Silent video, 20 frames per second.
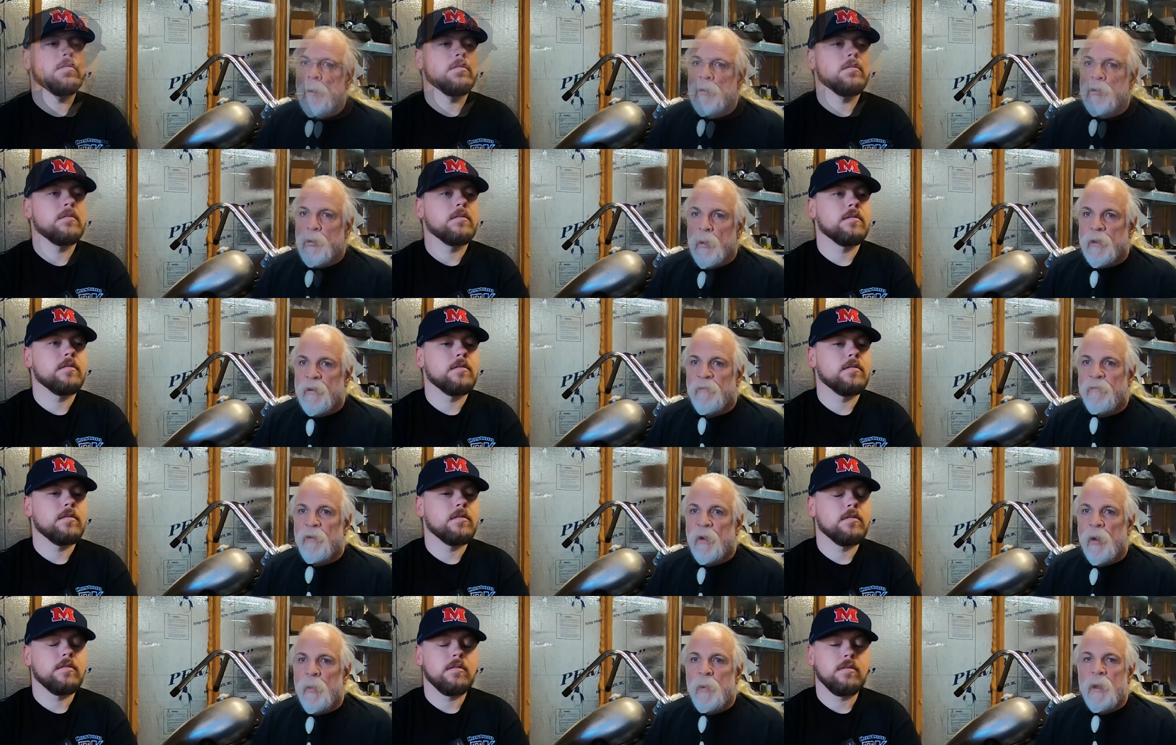Speaker 1: So at the
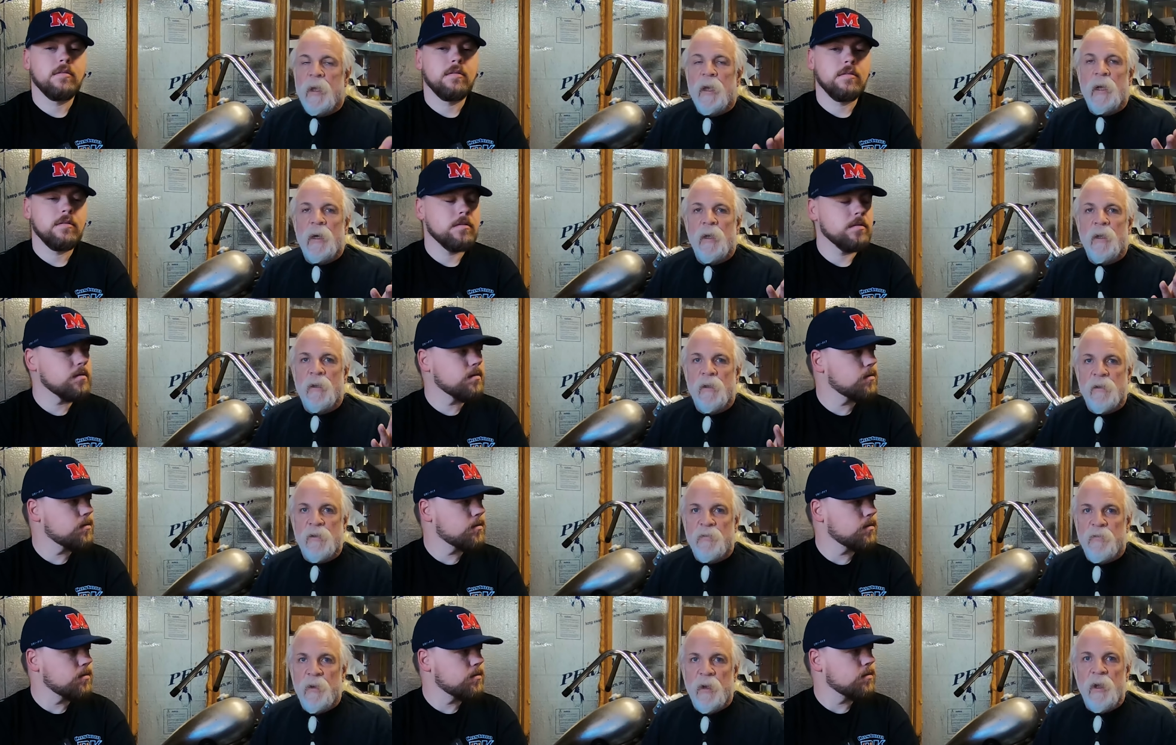very beginning of
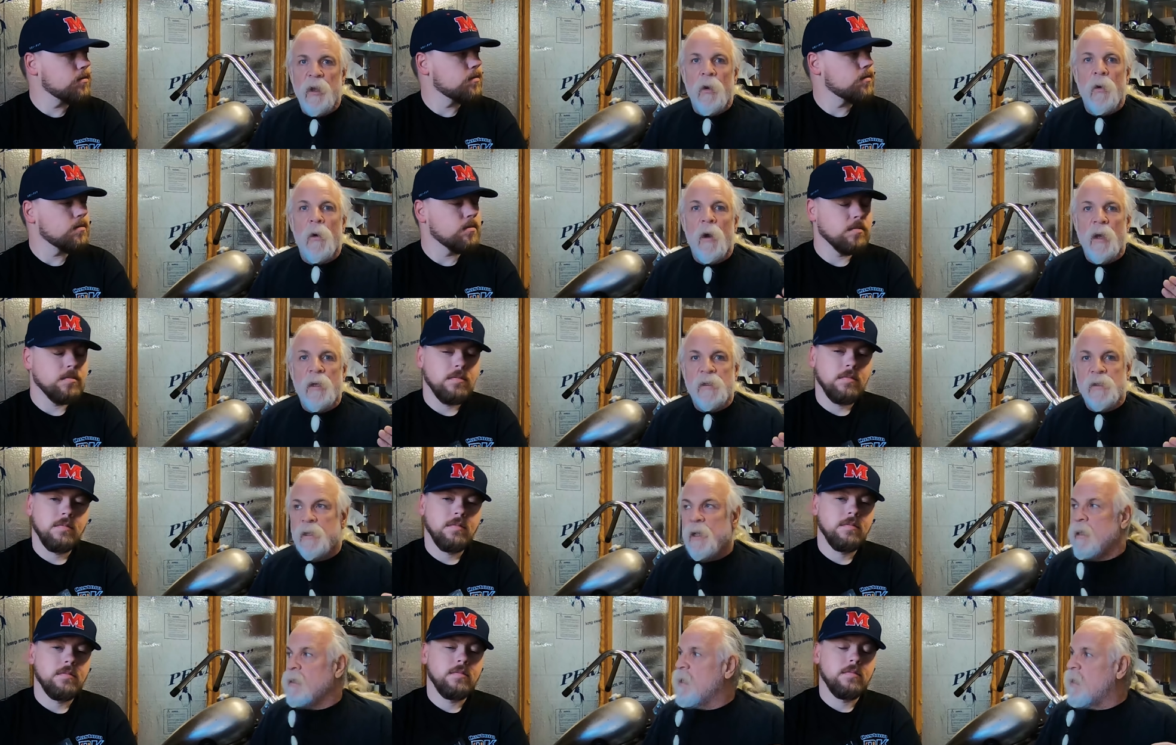this video, I
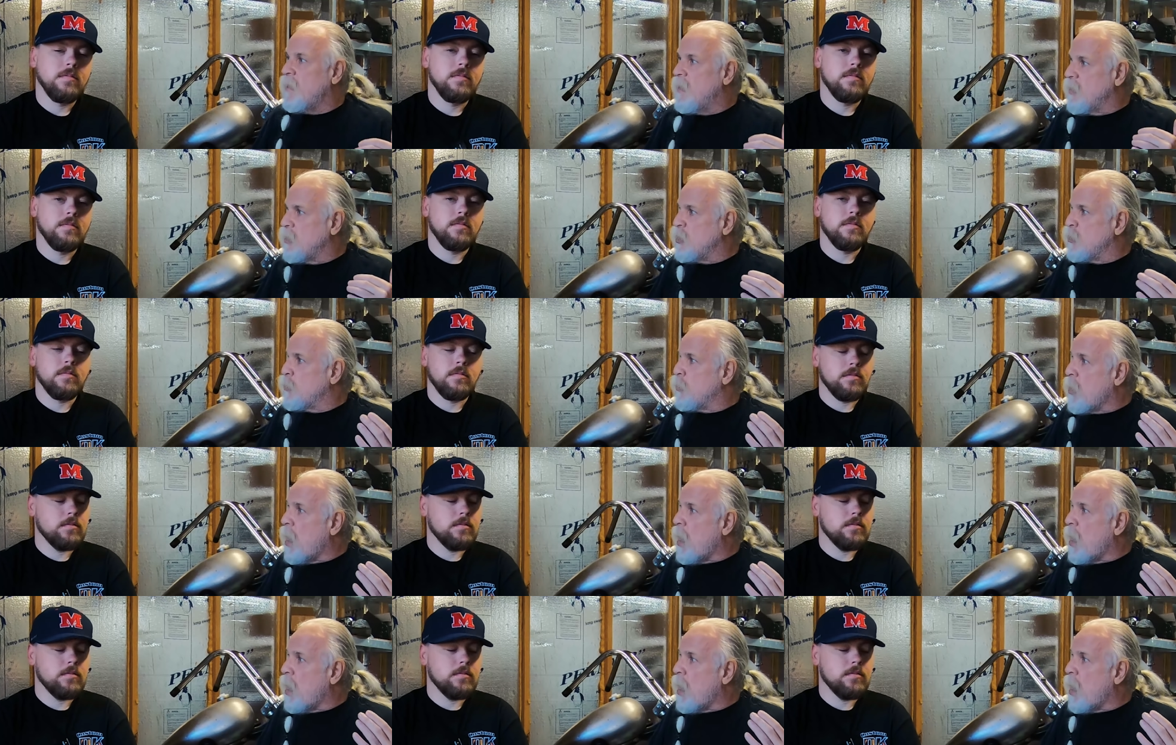said that this is